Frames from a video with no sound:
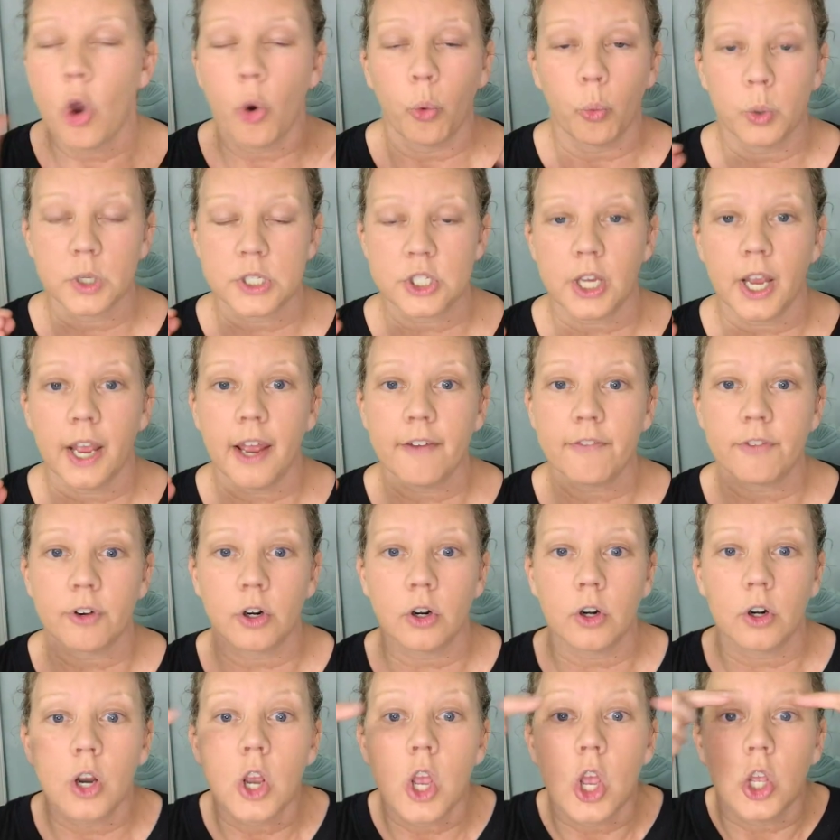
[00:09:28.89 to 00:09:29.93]

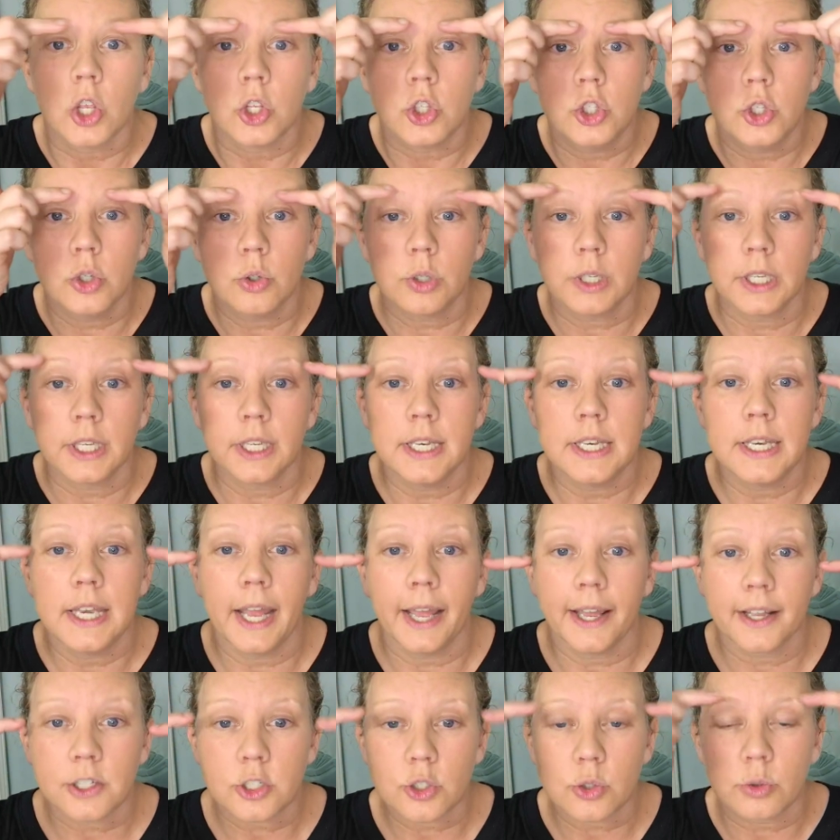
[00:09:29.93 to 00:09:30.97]
whichever, you can
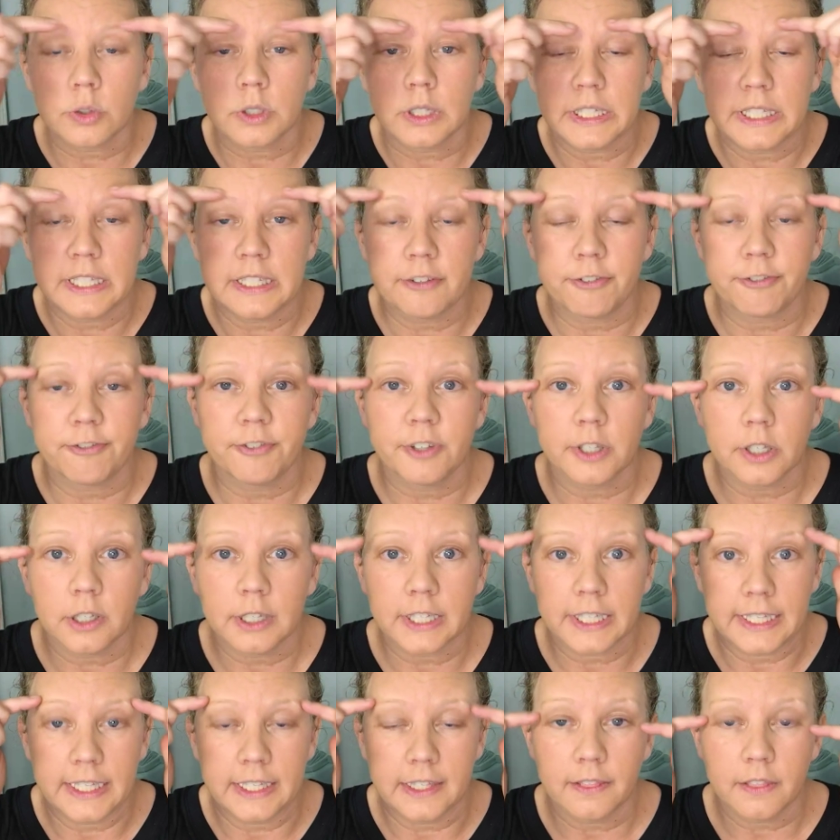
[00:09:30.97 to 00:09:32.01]
naturally fill
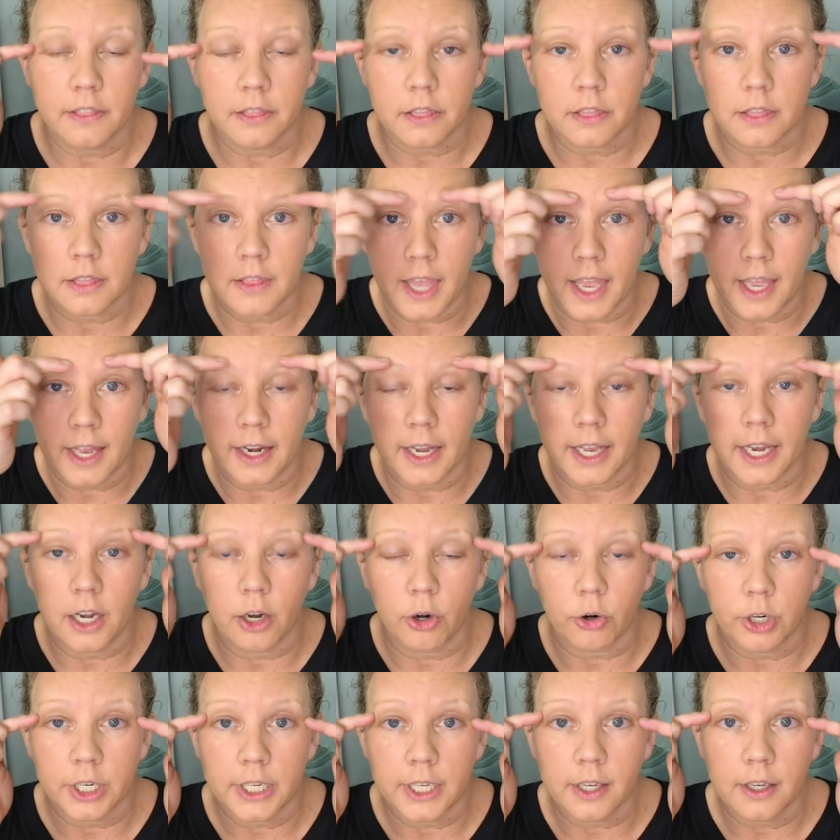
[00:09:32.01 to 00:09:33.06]
in that
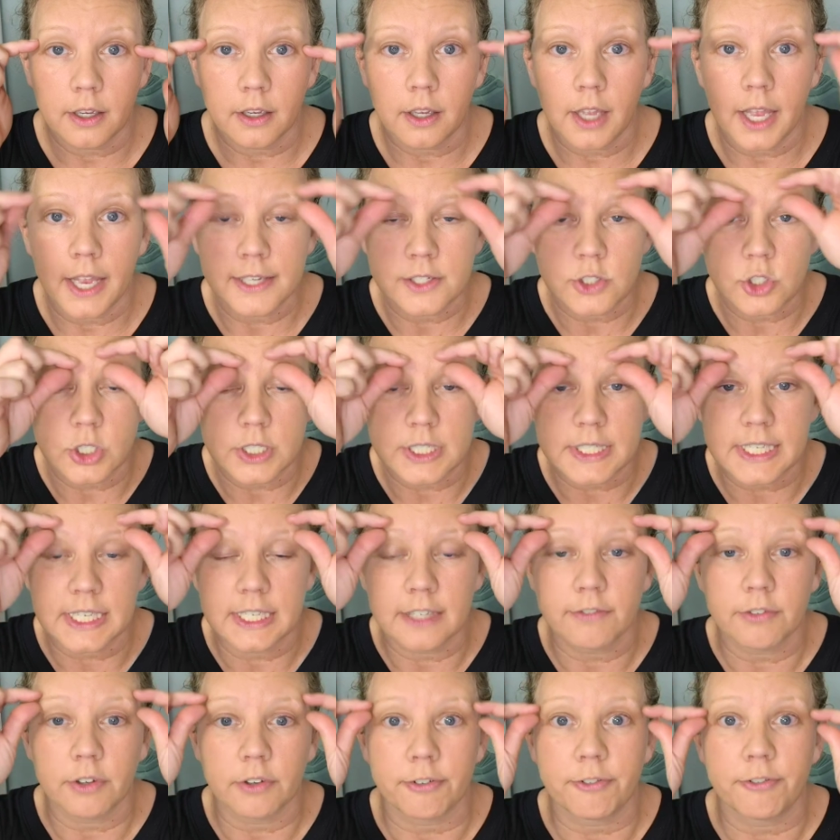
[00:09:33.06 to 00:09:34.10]
area and just
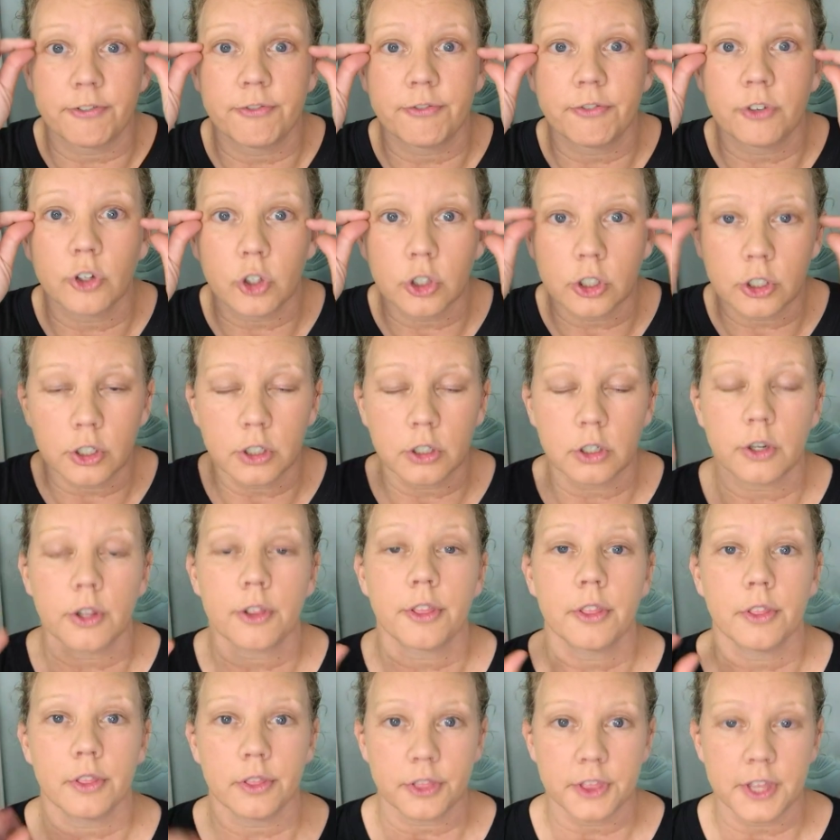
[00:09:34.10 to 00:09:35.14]
give a
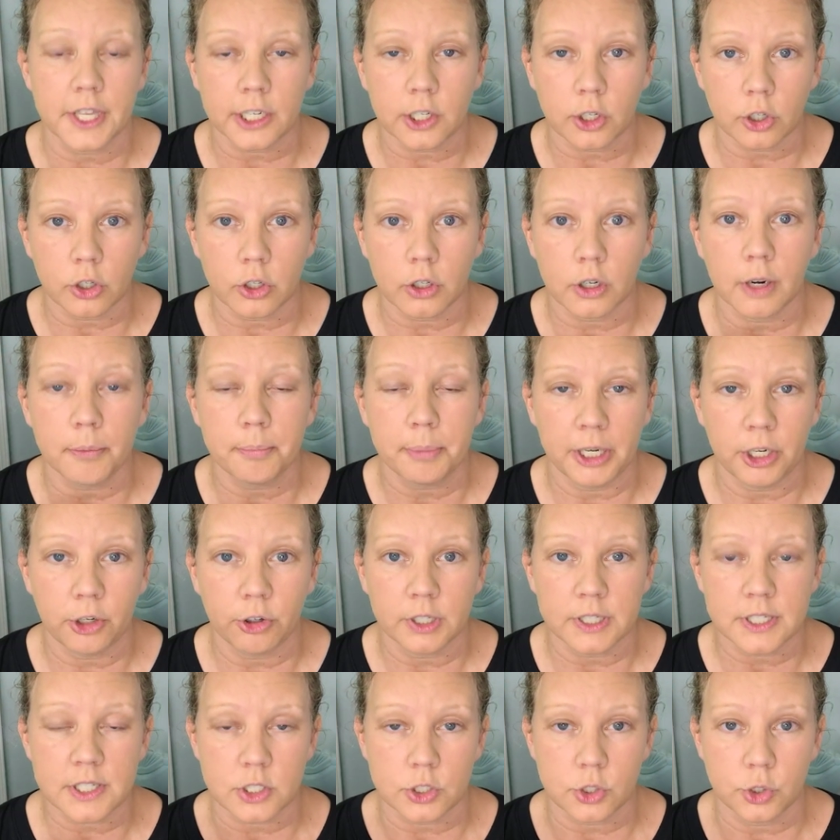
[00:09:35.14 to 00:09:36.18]
fuller, thicker
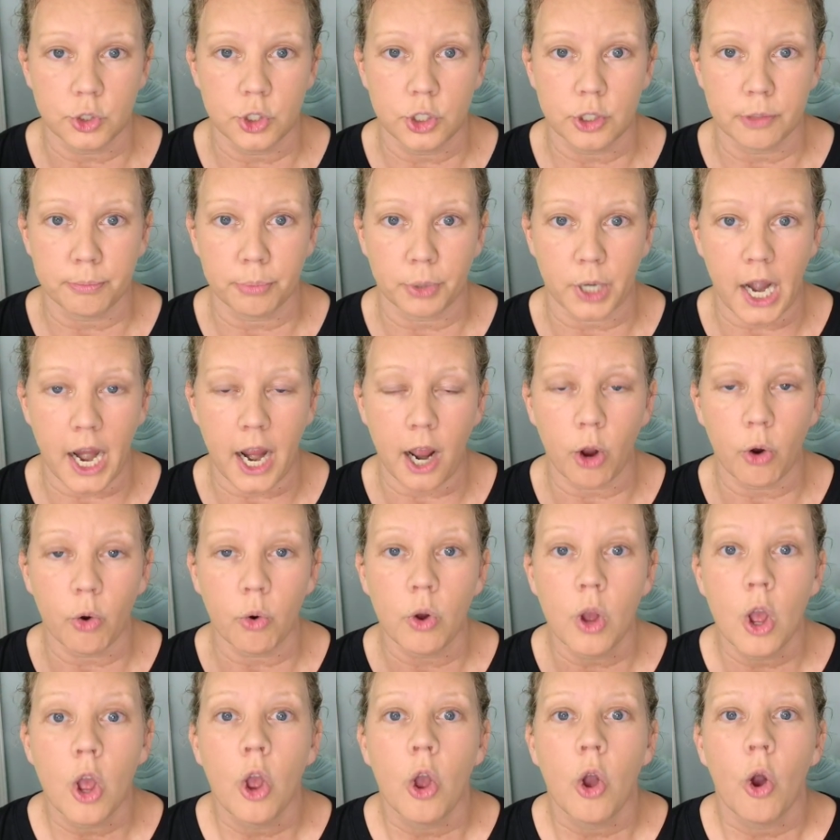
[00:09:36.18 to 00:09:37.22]
appearance to your
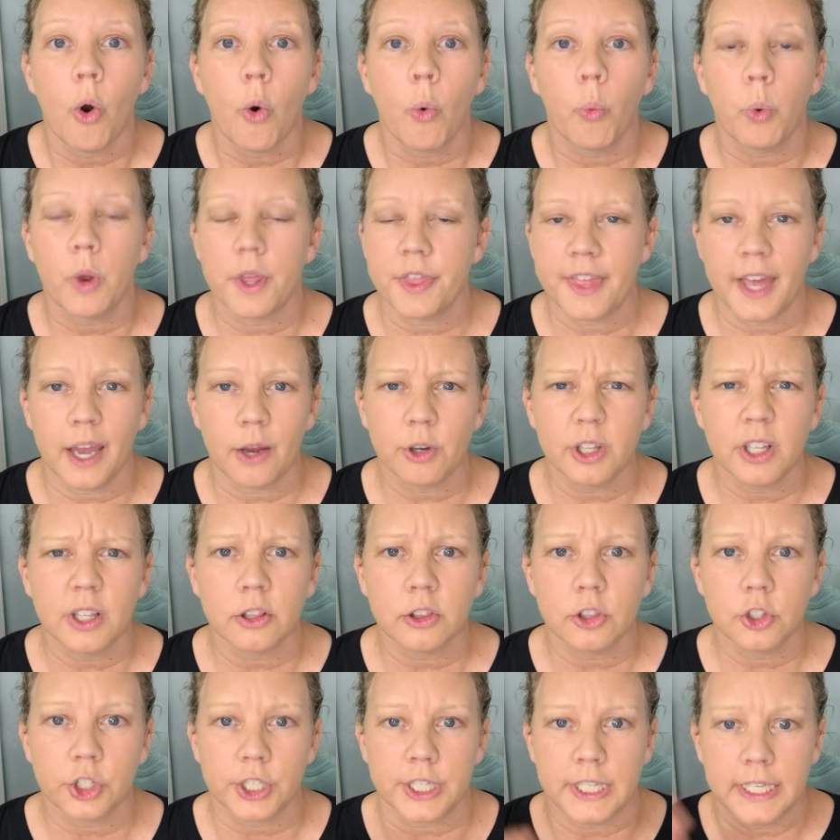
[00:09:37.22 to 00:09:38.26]
brow without it
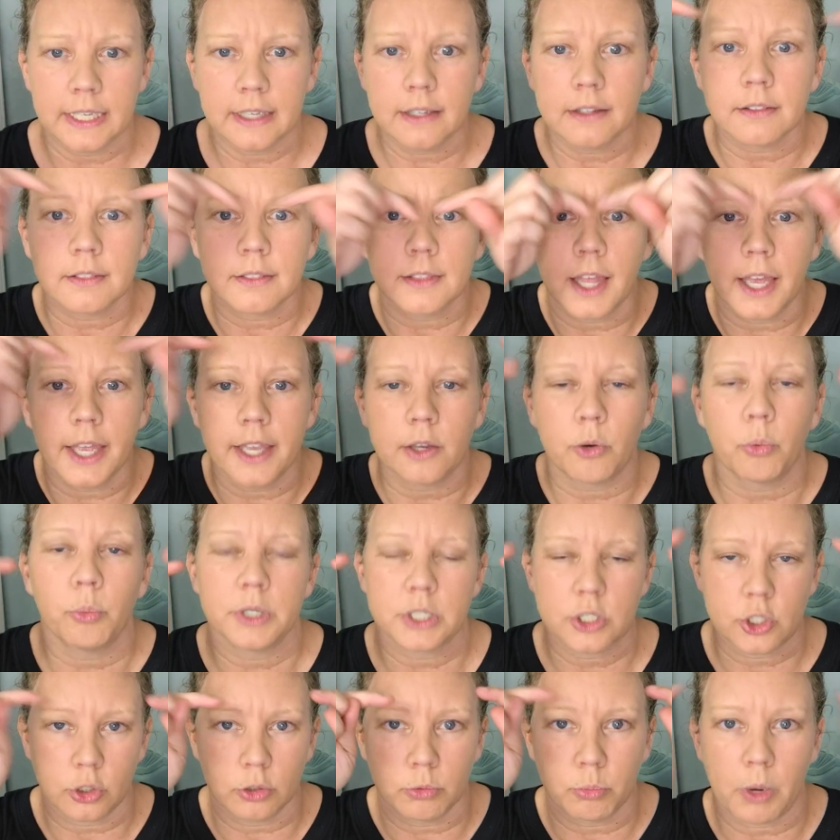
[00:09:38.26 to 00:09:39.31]
looking like
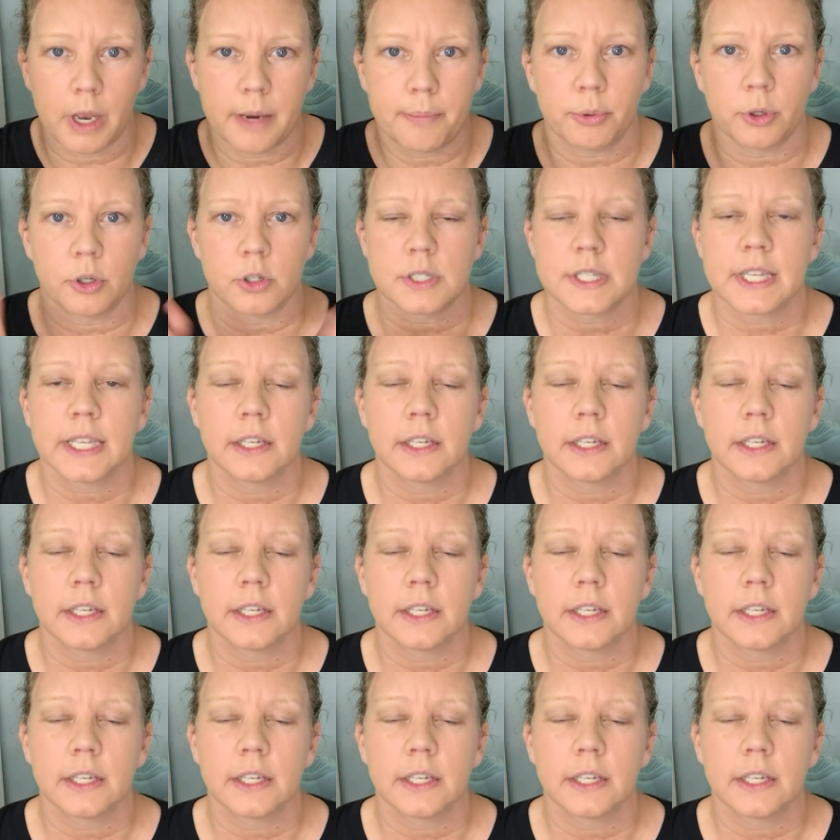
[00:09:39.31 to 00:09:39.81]
windshield wipers.